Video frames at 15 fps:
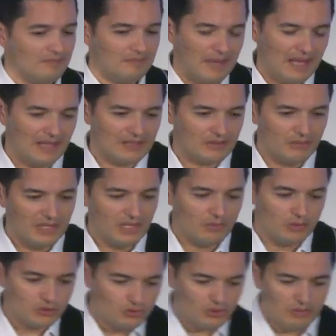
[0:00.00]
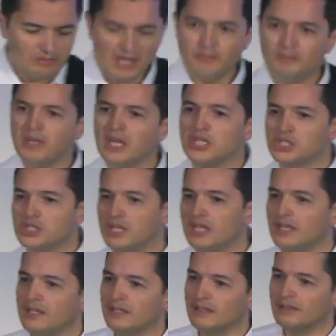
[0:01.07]
But when I was doing my
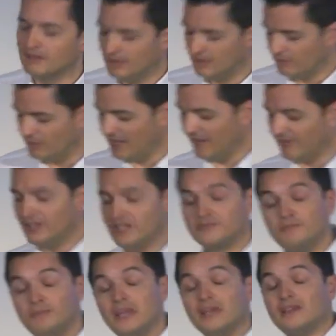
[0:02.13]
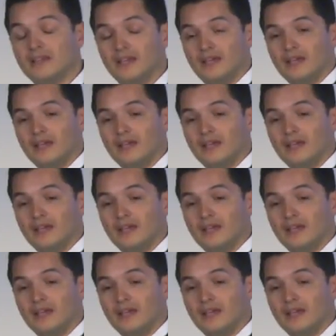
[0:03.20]
PhD, we had this big